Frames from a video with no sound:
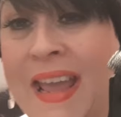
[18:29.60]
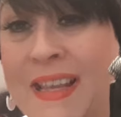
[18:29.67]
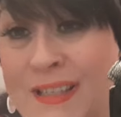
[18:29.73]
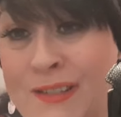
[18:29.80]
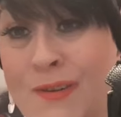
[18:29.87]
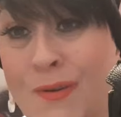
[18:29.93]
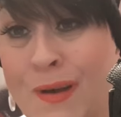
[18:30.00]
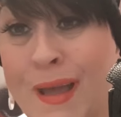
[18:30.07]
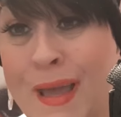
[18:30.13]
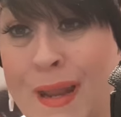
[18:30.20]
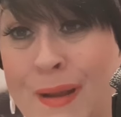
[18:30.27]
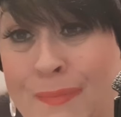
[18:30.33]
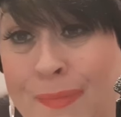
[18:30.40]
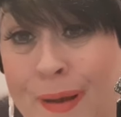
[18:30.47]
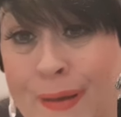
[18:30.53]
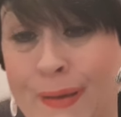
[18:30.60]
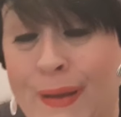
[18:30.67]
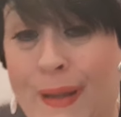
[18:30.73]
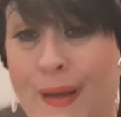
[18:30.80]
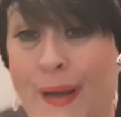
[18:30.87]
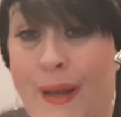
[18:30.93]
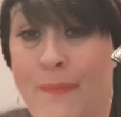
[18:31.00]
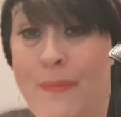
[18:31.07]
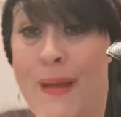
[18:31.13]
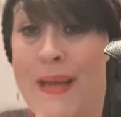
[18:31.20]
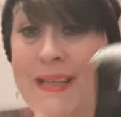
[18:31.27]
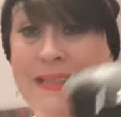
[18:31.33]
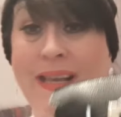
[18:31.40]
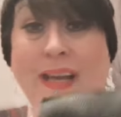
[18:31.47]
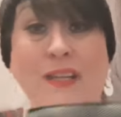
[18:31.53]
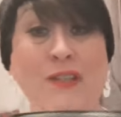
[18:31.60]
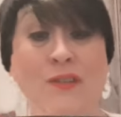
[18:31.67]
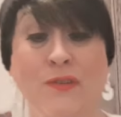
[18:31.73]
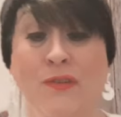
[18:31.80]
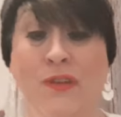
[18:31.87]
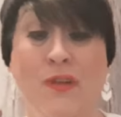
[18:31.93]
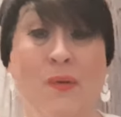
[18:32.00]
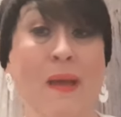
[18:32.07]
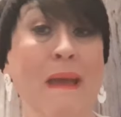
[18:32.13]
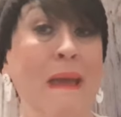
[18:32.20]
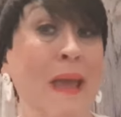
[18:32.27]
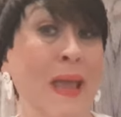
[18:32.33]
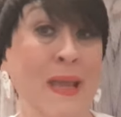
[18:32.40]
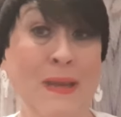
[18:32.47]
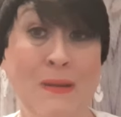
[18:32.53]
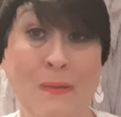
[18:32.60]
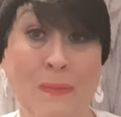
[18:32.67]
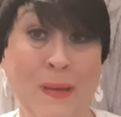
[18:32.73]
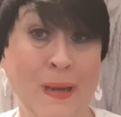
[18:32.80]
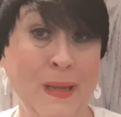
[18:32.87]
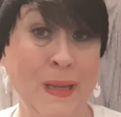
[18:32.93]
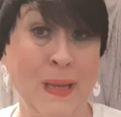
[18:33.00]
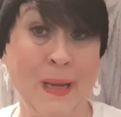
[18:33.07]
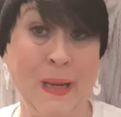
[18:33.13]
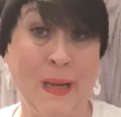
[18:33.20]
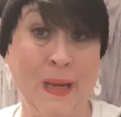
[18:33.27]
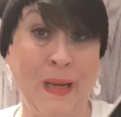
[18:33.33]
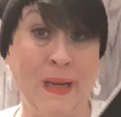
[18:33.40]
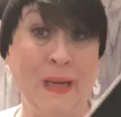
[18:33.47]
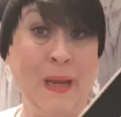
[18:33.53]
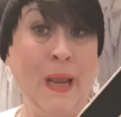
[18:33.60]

is go ahead and buckle it up because I assure you, ain't nobody getting in it.